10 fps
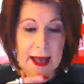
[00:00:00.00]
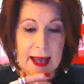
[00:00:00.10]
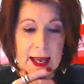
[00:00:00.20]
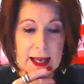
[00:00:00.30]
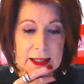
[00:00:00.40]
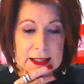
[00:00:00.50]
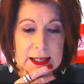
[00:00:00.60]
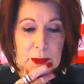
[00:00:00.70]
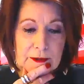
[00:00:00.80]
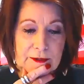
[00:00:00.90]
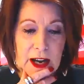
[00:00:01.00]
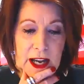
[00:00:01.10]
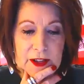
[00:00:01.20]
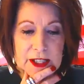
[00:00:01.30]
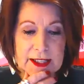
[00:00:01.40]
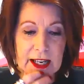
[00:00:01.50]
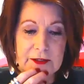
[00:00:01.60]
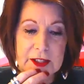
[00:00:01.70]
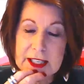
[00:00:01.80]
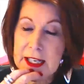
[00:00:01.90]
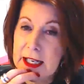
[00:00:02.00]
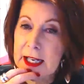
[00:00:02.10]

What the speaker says: And number 5 is I've seen